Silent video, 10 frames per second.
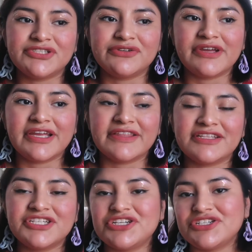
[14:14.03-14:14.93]
doing and
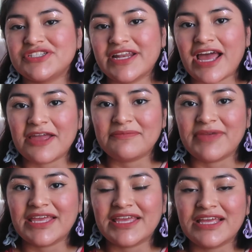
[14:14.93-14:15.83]
the changes that I'm
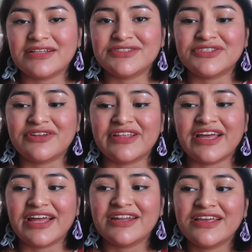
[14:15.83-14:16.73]
making, so
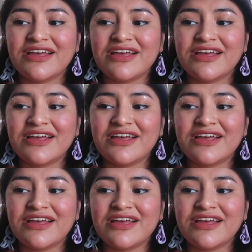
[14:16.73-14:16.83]
that